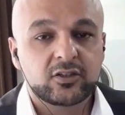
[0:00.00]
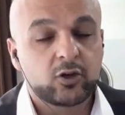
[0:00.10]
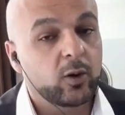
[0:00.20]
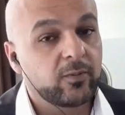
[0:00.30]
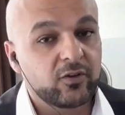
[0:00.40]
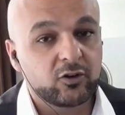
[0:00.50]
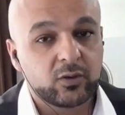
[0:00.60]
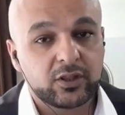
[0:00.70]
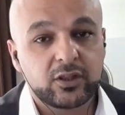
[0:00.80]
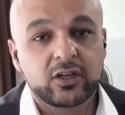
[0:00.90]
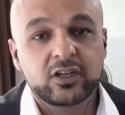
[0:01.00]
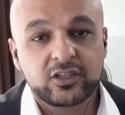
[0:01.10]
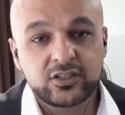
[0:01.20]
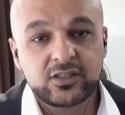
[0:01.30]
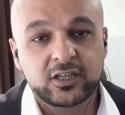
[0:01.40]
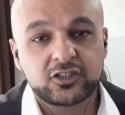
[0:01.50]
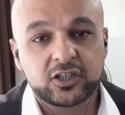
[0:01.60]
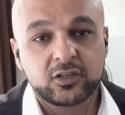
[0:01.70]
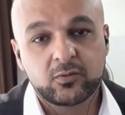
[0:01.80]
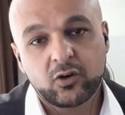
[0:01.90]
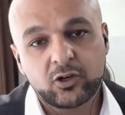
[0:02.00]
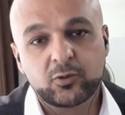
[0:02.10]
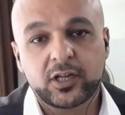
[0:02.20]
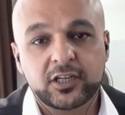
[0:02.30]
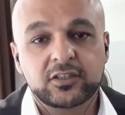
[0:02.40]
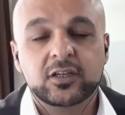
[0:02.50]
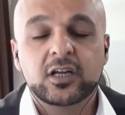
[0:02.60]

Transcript: hopefully with distinction or credit.